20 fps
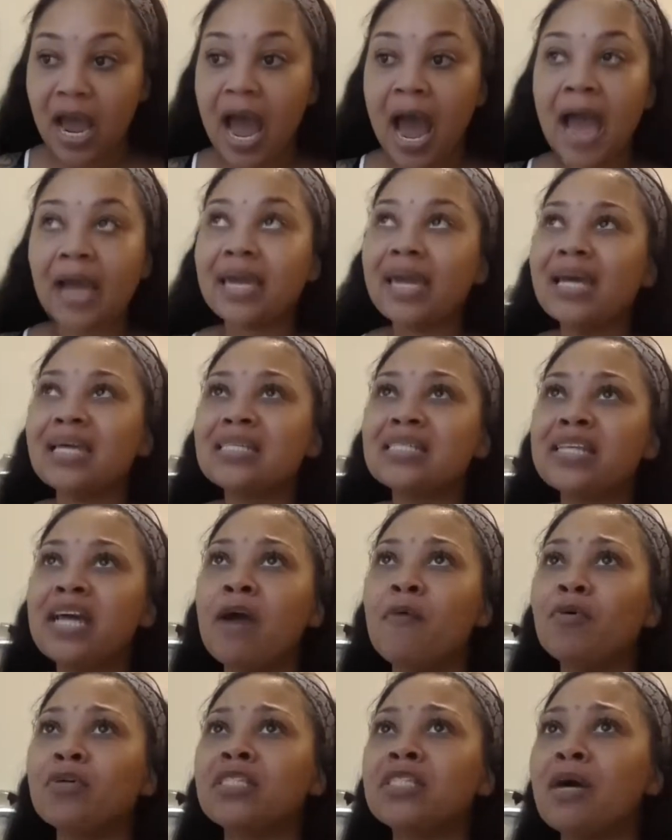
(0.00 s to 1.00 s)
I can't
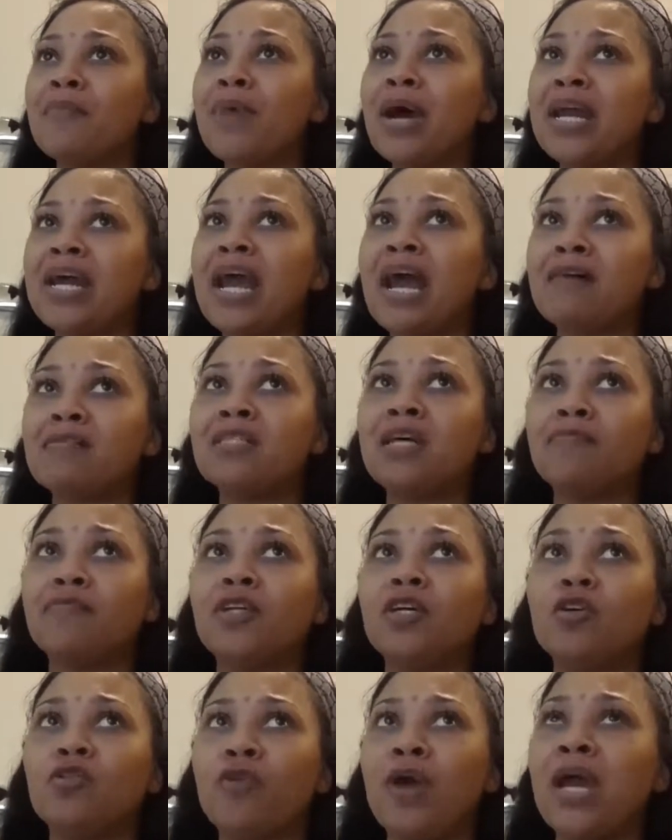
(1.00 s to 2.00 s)
stand when somebody has
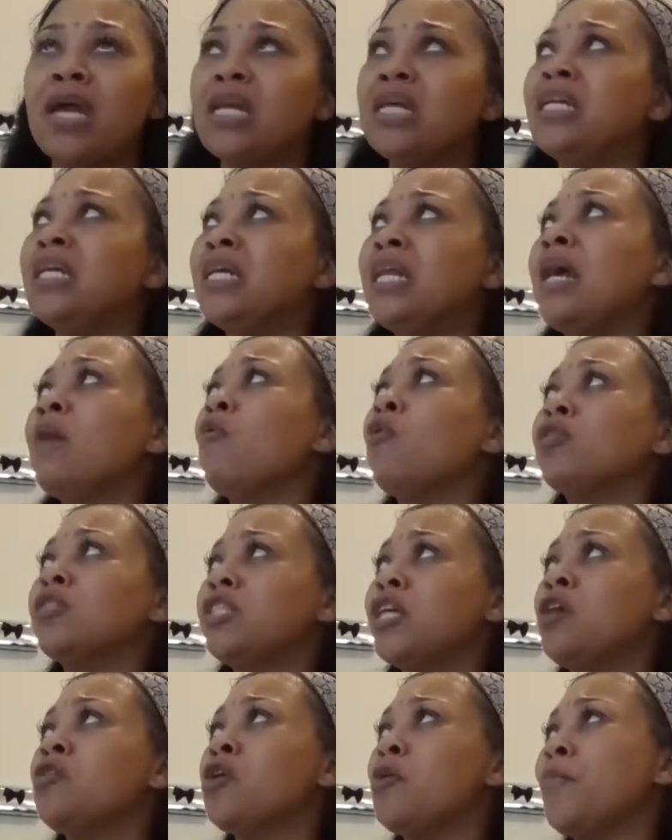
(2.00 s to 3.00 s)
something great and then they won't
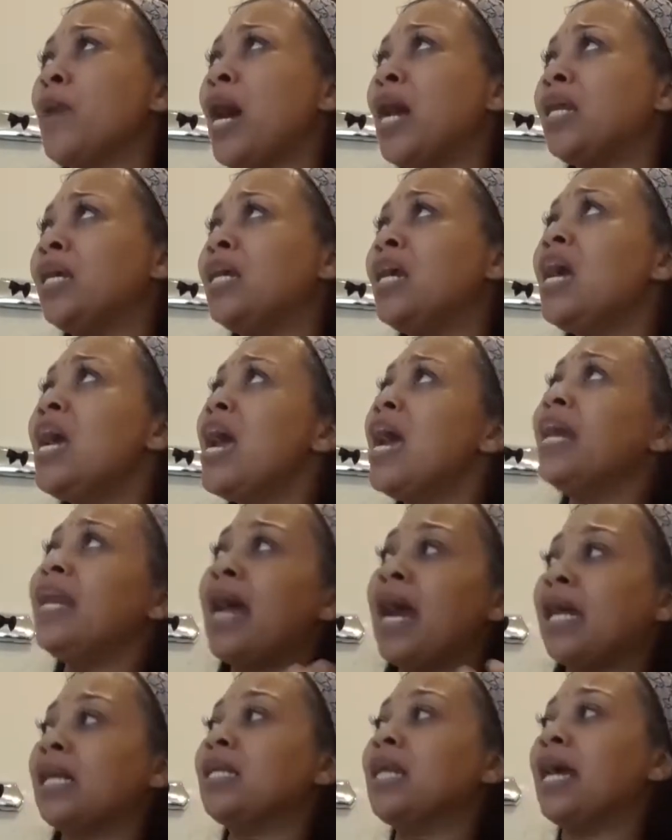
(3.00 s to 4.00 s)
tell nobody
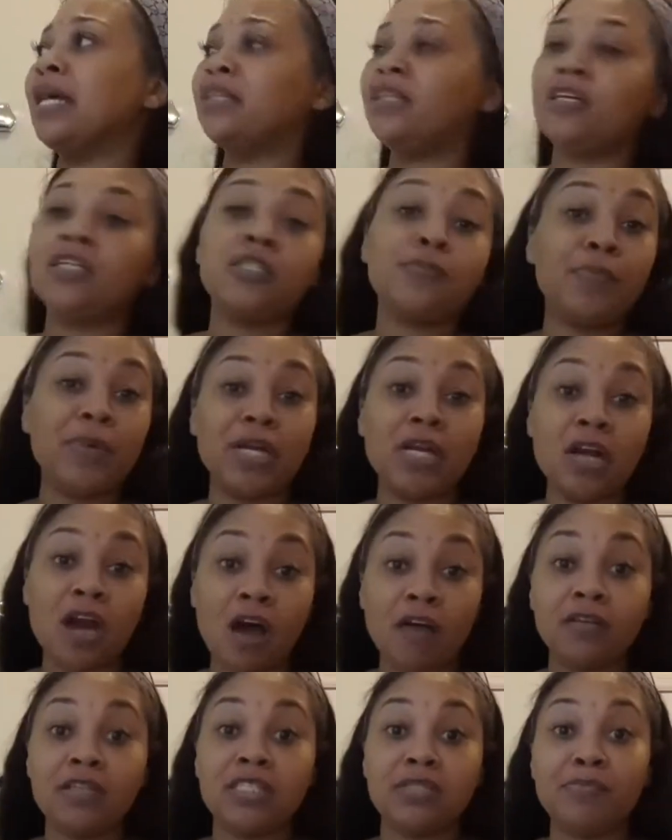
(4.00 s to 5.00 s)
and acting like they're spending
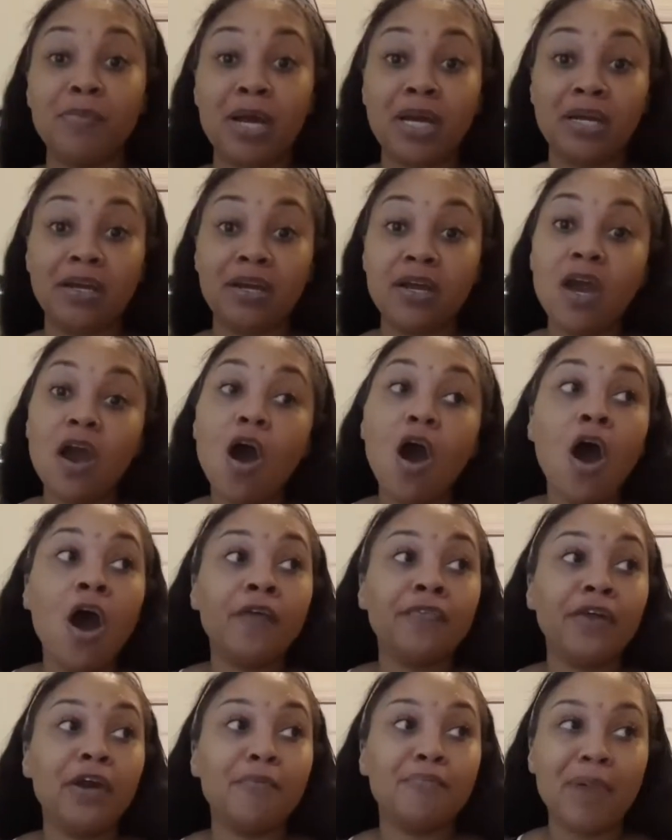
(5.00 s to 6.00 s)
all this money
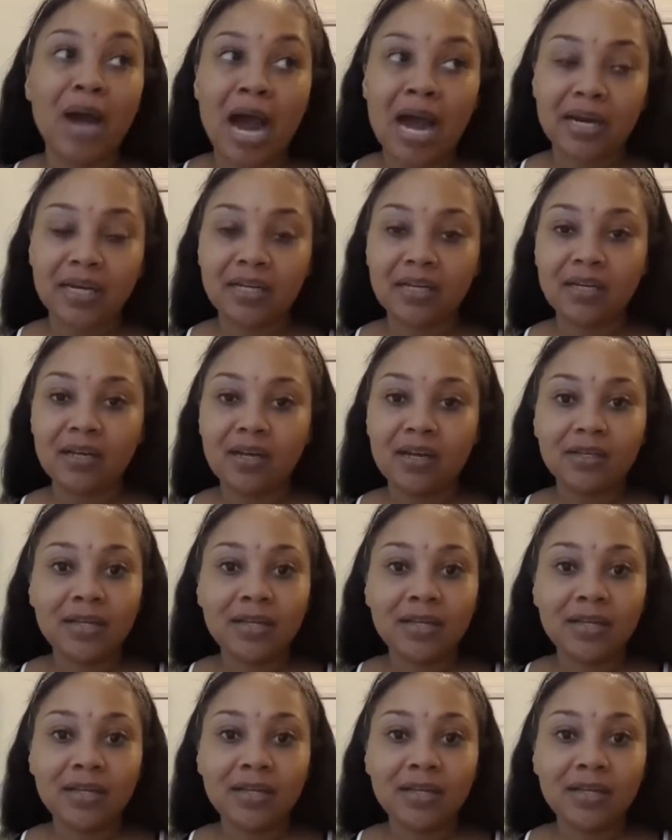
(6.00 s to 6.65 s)
on their body.